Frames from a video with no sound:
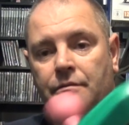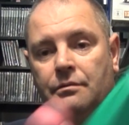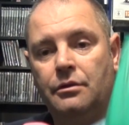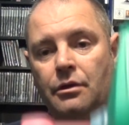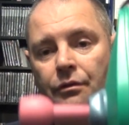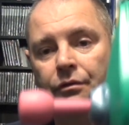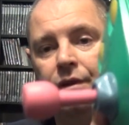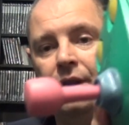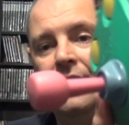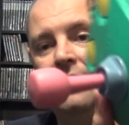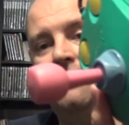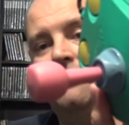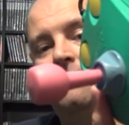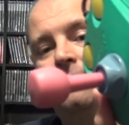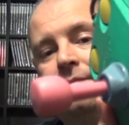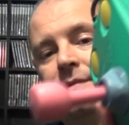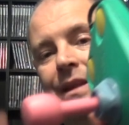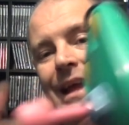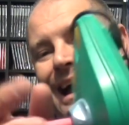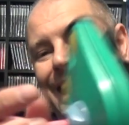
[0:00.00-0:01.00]
Lovely.
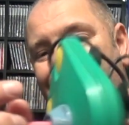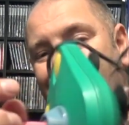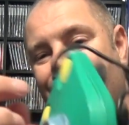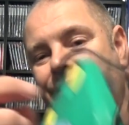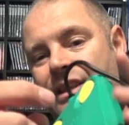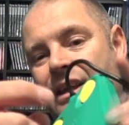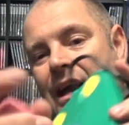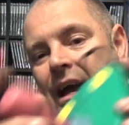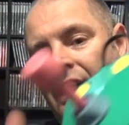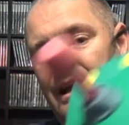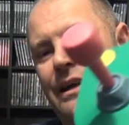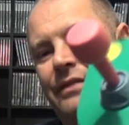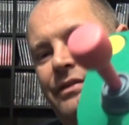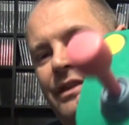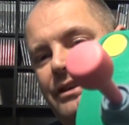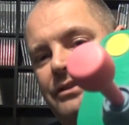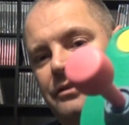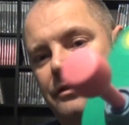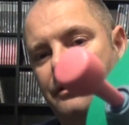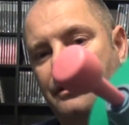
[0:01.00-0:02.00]
I had
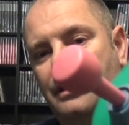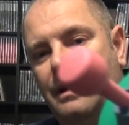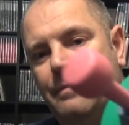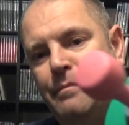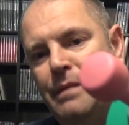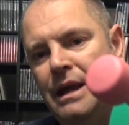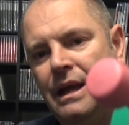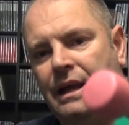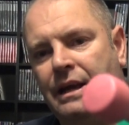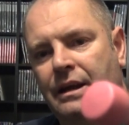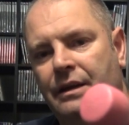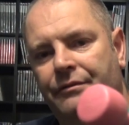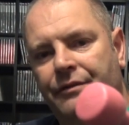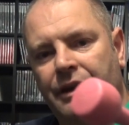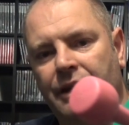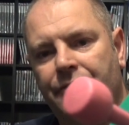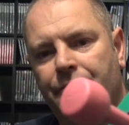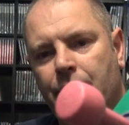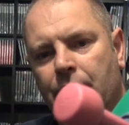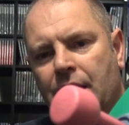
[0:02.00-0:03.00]
this on the Amiga, I
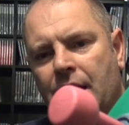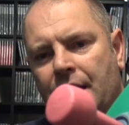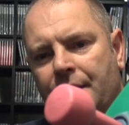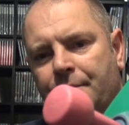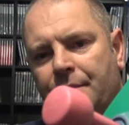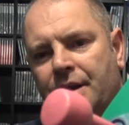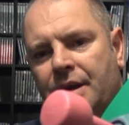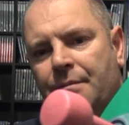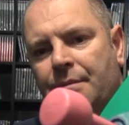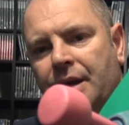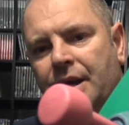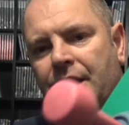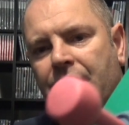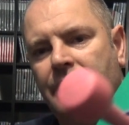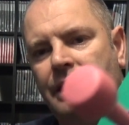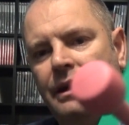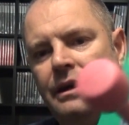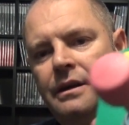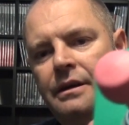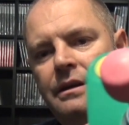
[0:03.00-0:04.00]
think, when I had my
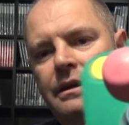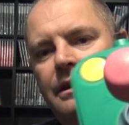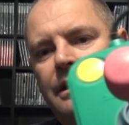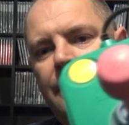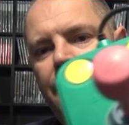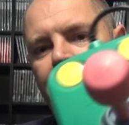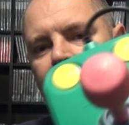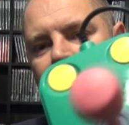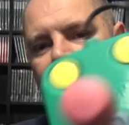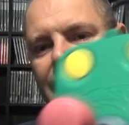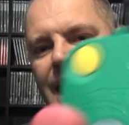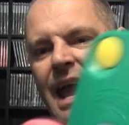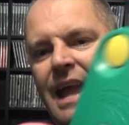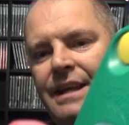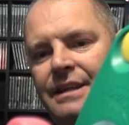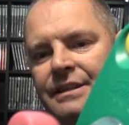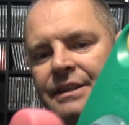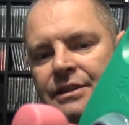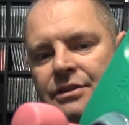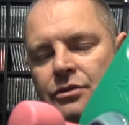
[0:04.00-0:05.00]
Amiga. Very
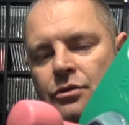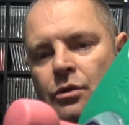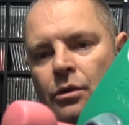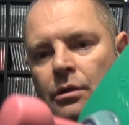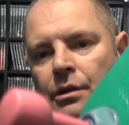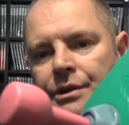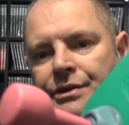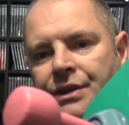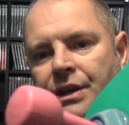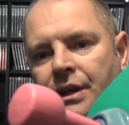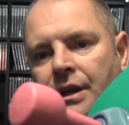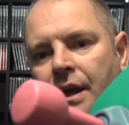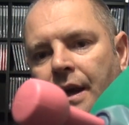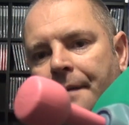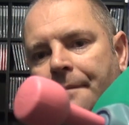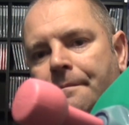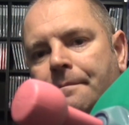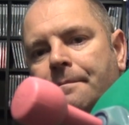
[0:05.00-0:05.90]
80s colours, isn't it?